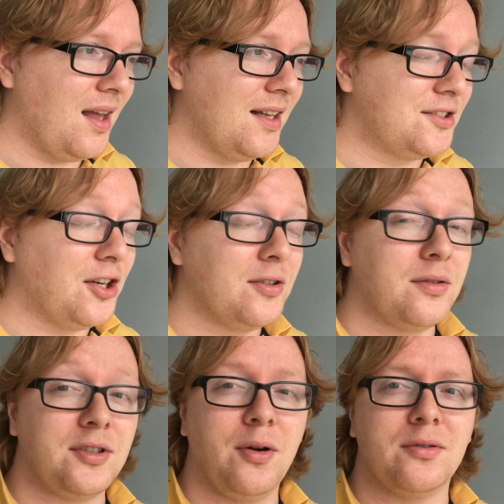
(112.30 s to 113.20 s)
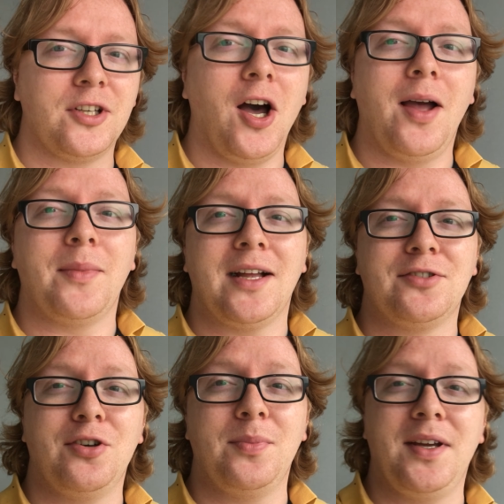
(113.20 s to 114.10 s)
In total time, it
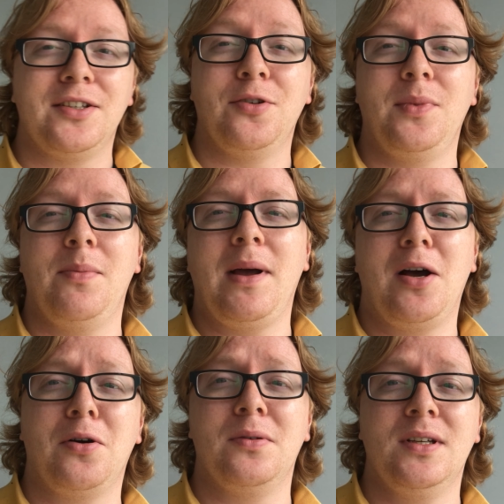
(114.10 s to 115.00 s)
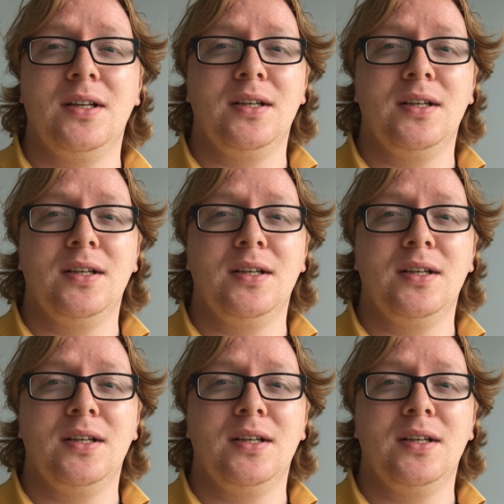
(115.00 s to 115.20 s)
took me about